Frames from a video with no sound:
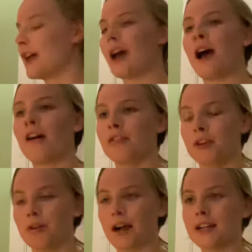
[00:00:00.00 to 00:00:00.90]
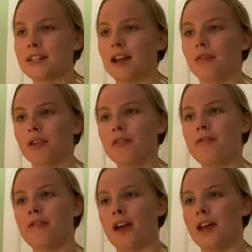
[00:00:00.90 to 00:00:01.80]
Have you guys ever
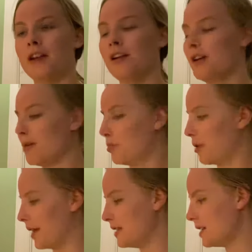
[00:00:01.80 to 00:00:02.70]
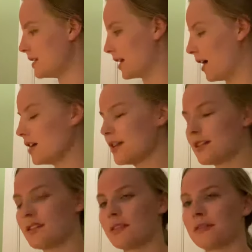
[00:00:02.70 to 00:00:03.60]
fed bread to ducks?